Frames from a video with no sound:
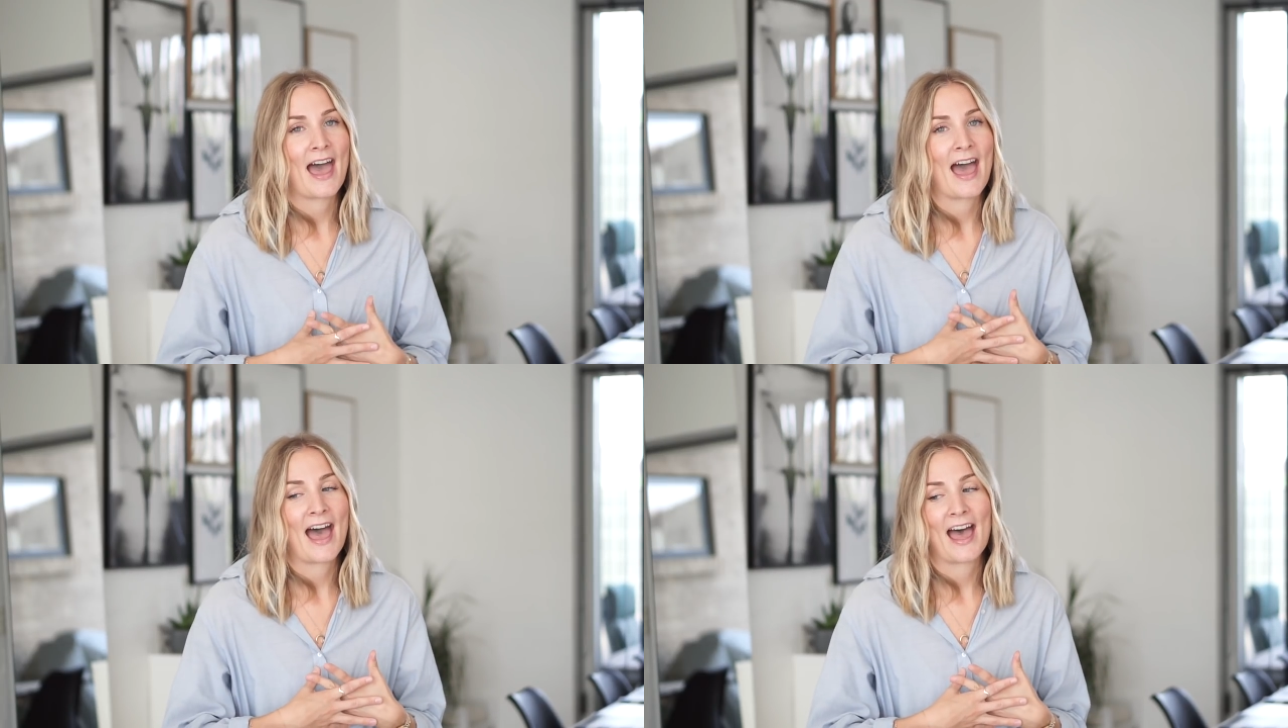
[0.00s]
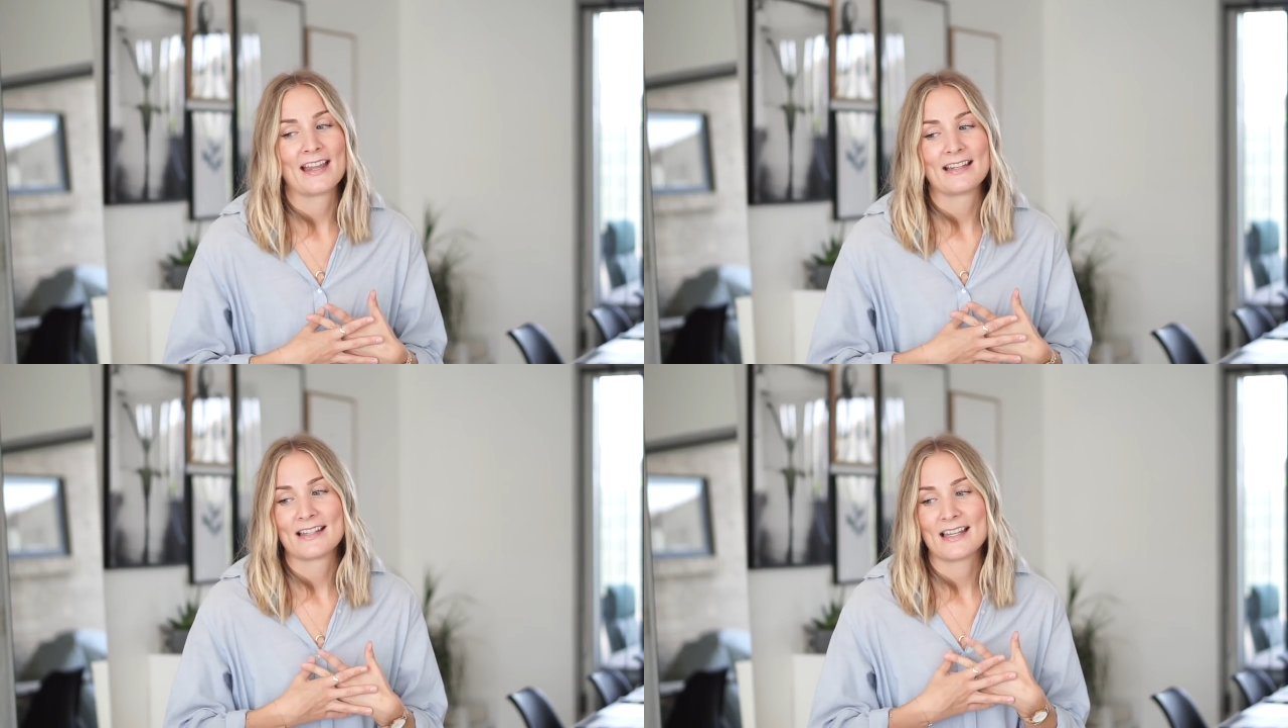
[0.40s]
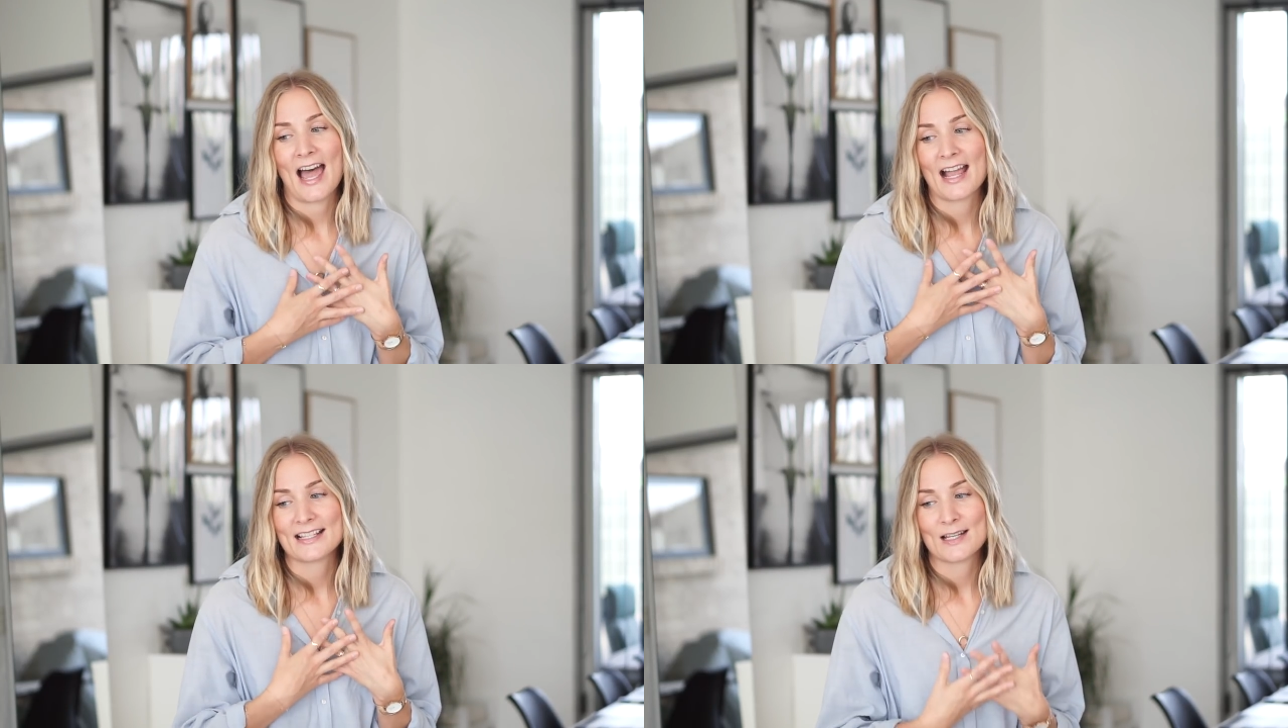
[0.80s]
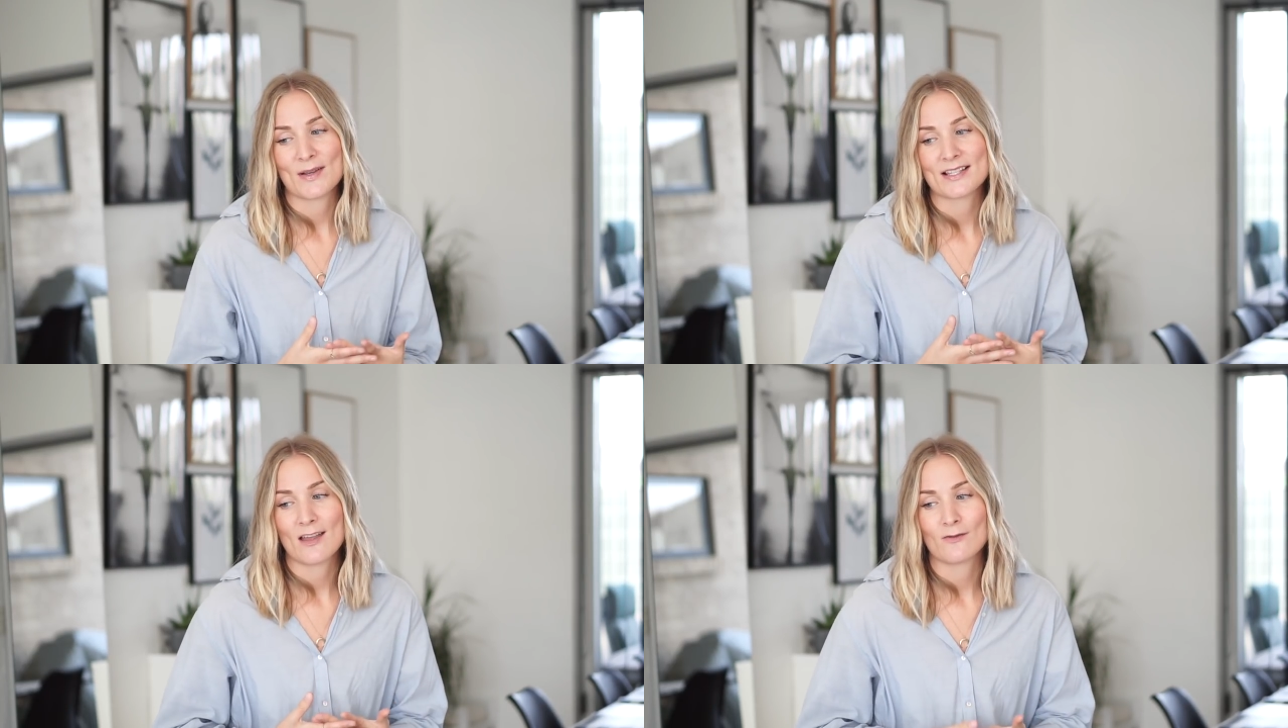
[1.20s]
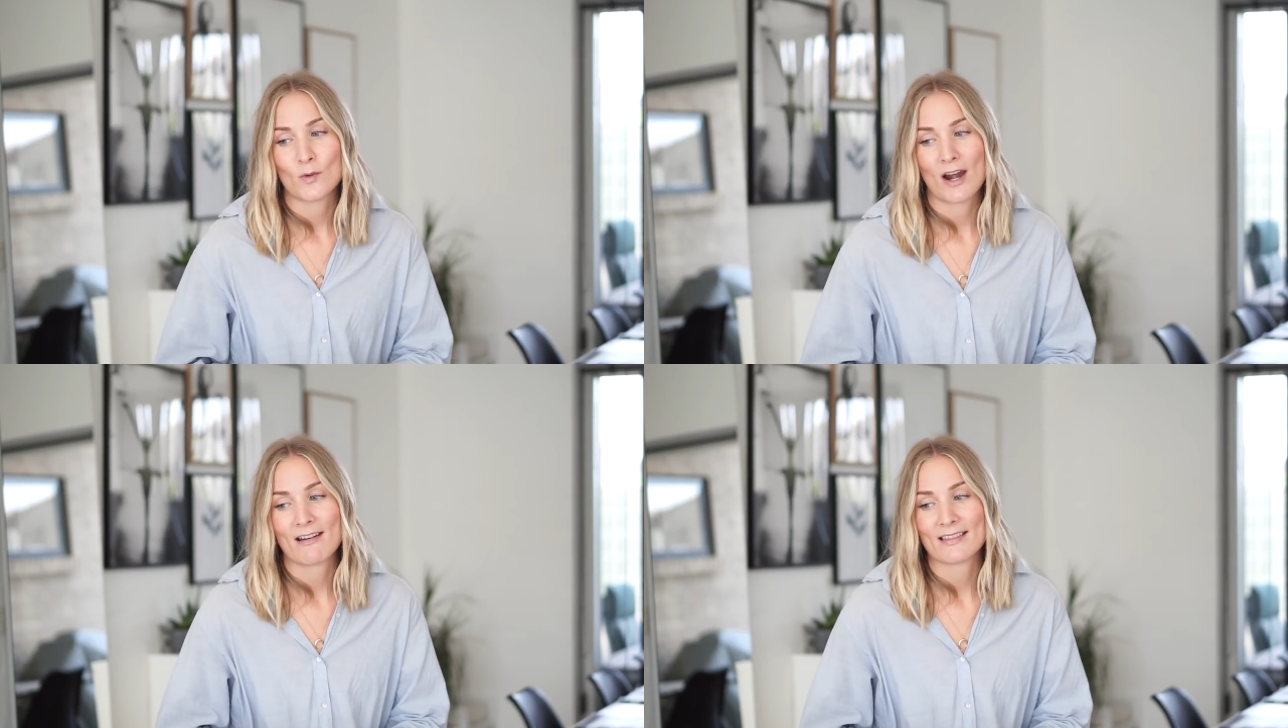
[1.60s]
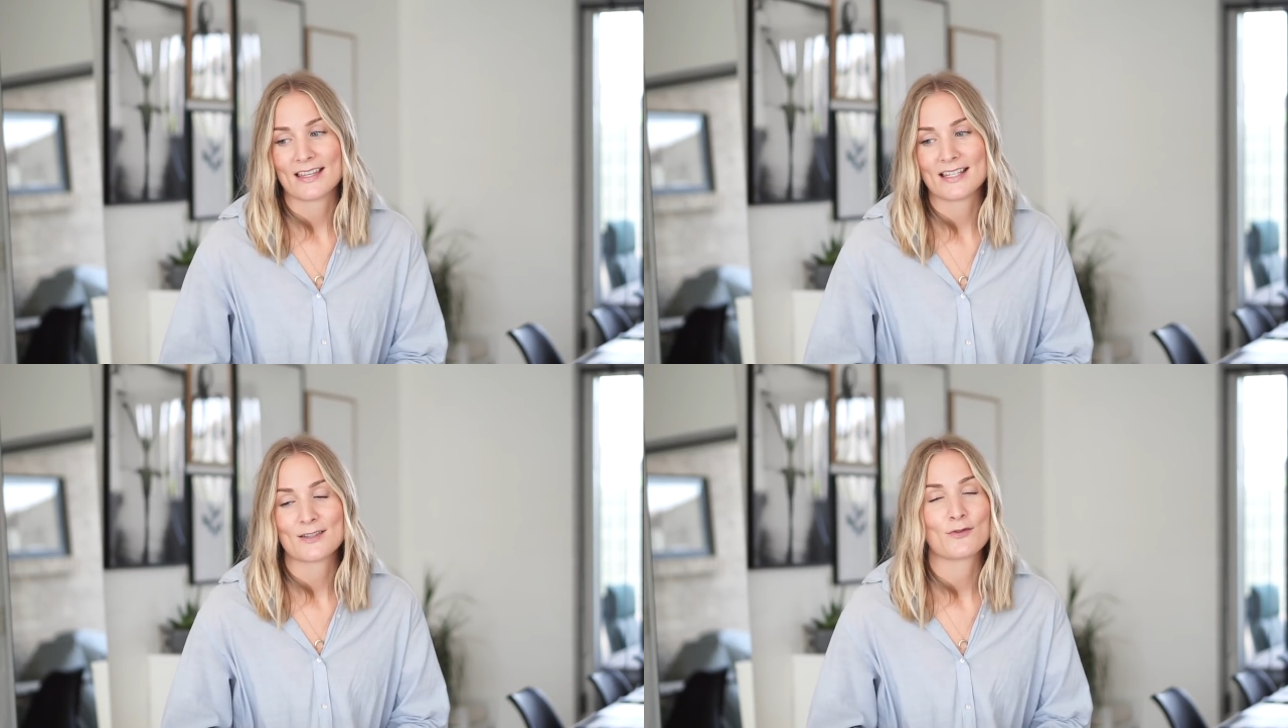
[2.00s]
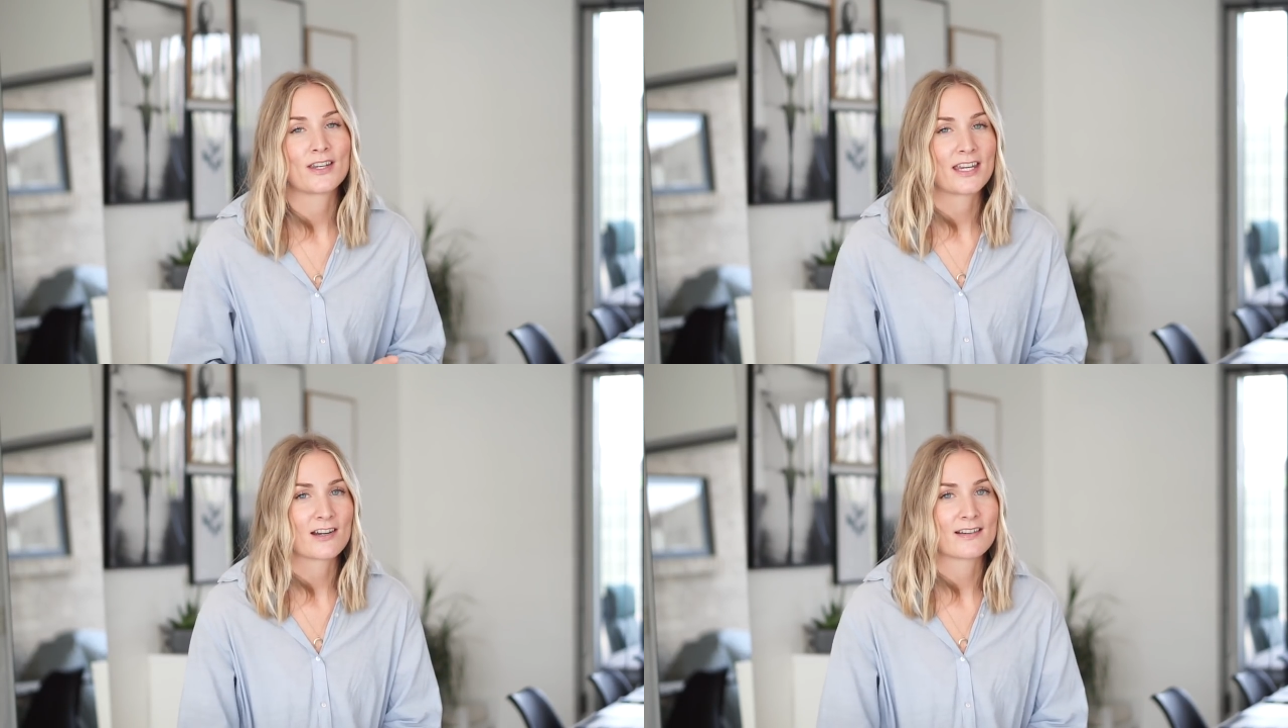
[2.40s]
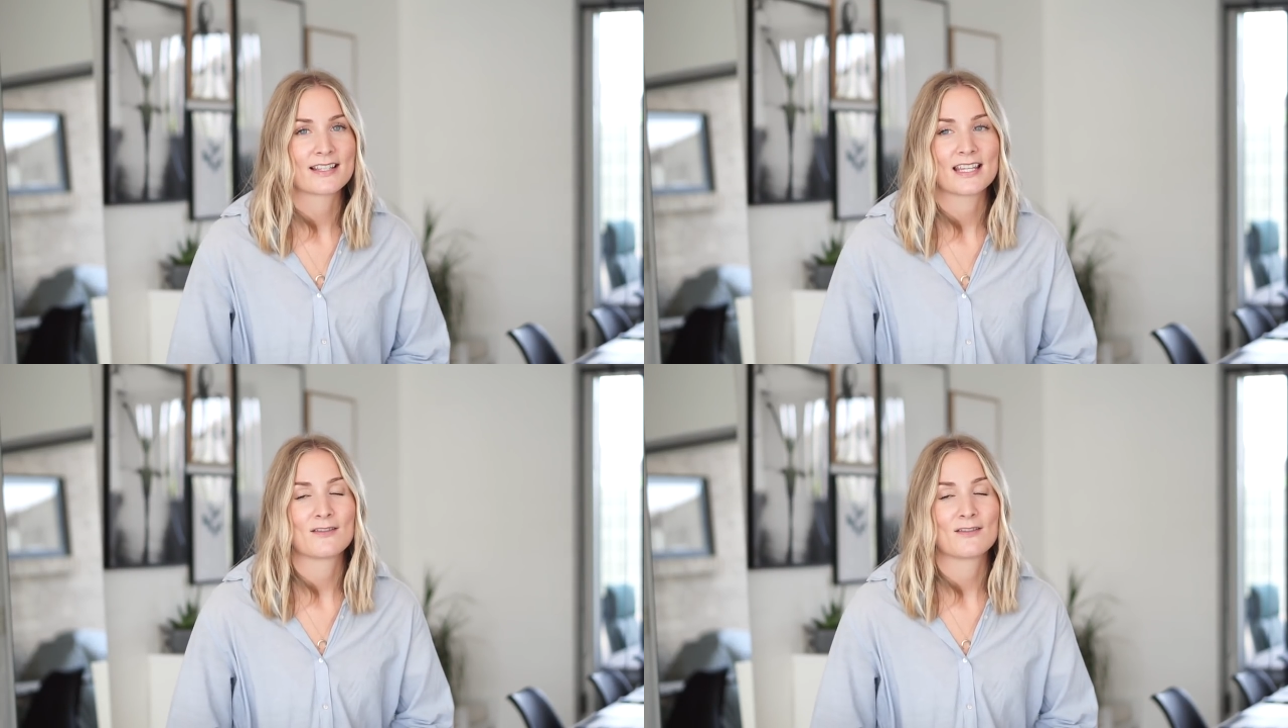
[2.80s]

and I see myself wearing these for years,